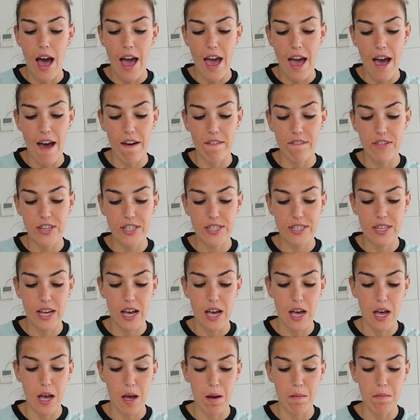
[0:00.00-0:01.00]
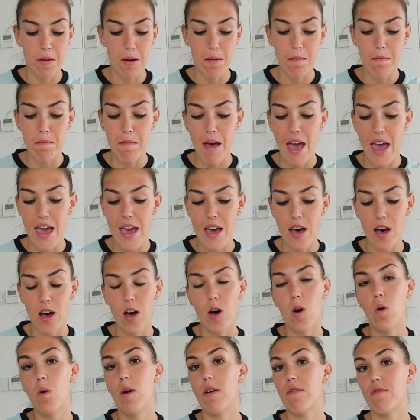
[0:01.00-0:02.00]
I have some
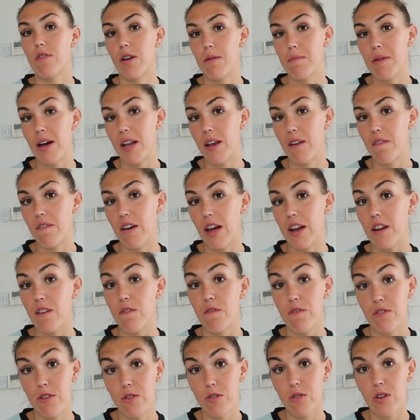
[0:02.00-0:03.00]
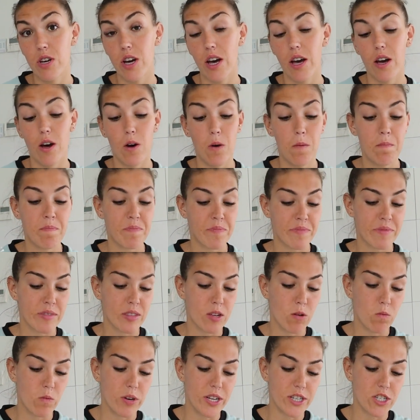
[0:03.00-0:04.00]
mayo from Undivided Food Co.,
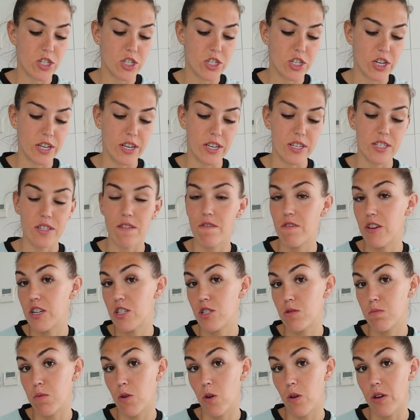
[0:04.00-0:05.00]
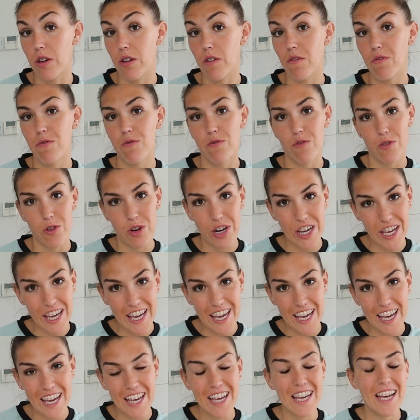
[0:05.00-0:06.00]
which is vegetable oil
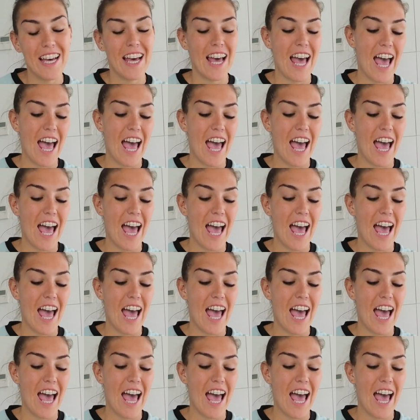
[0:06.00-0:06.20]
free.